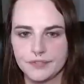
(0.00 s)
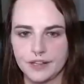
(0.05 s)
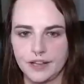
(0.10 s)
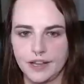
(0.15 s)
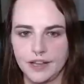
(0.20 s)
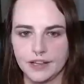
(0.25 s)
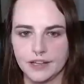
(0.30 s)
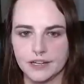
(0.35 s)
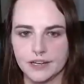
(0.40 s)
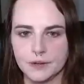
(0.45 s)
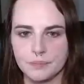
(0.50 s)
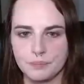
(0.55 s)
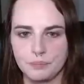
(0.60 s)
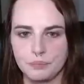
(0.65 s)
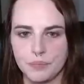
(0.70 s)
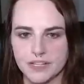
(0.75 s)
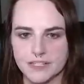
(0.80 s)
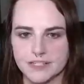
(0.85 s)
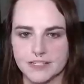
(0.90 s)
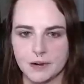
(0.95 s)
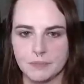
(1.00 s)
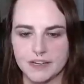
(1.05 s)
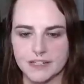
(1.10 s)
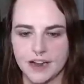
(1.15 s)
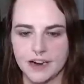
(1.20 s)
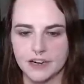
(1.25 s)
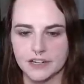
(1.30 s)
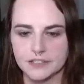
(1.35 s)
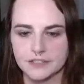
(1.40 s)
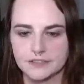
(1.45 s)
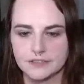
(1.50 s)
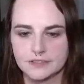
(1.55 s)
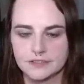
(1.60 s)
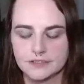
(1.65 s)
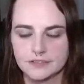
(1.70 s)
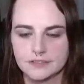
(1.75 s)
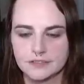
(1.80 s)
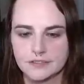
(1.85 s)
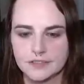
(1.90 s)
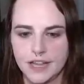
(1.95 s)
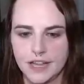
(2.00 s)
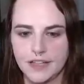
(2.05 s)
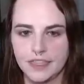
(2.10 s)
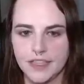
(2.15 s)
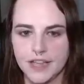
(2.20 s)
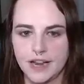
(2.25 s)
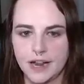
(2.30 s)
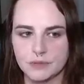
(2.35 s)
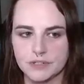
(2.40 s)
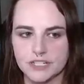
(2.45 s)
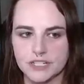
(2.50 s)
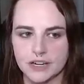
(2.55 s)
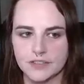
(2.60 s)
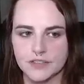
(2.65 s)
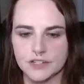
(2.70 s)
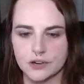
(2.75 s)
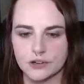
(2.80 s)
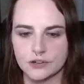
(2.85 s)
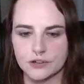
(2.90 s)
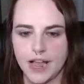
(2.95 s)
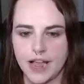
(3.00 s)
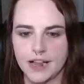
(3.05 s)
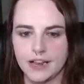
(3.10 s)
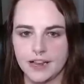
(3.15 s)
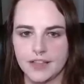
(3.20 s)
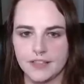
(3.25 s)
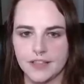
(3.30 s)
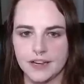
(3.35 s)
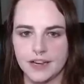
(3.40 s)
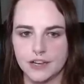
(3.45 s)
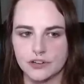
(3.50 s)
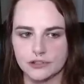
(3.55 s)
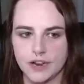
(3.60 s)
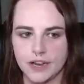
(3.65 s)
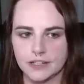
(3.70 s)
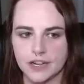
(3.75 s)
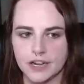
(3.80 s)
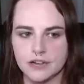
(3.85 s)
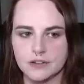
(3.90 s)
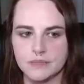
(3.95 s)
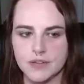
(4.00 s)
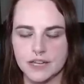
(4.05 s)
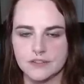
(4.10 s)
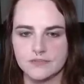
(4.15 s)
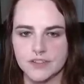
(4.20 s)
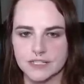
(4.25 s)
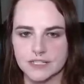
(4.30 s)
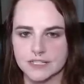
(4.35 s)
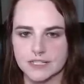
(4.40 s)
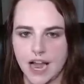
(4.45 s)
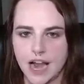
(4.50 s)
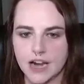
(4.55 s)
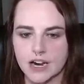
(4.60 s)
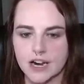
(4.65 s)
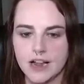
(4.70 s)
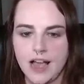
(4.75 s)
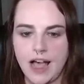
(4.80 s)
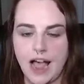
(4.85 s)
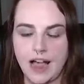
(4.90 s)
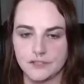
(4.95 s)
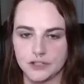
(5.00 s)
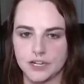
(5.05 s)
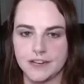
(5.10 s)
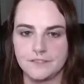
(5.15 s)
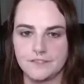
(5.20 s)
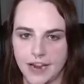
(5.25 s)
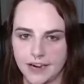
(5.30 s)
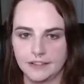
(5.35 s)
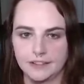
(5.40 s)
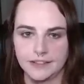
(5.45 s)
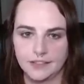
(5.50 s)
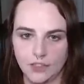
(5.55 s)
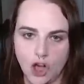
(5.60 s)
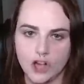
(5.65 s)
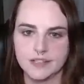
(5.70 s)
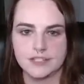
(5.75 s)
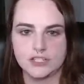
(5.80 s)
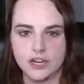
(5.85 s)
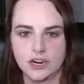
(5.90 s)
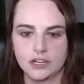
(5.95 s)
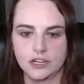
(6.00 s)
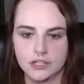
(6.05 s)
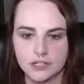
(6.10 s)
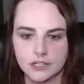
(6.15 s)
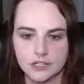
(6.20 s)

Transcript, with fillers: and it busted out my tire and then I was stuck at the Circle K, and then Andrew had to come and fix the tire after he finally lost her.